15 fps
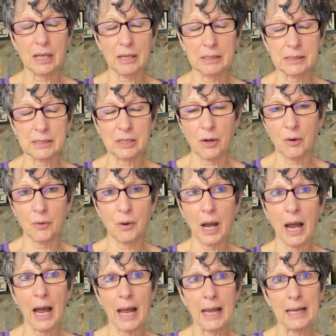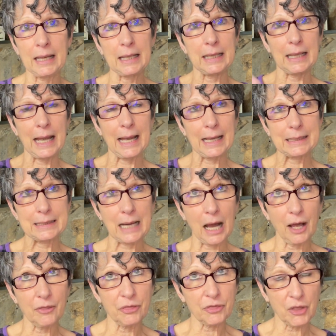so I had
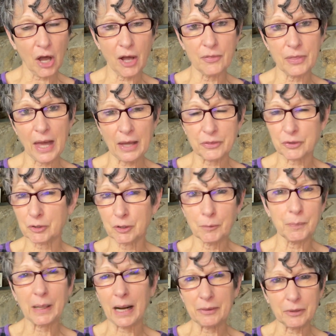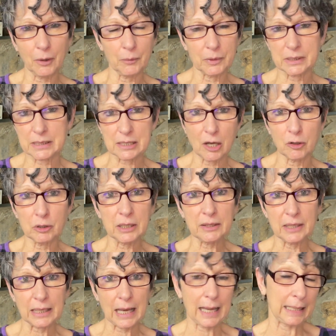not thought that through, but I thought, well, it's the only
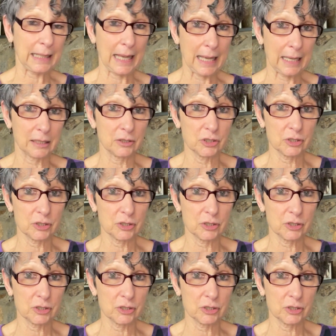thing I can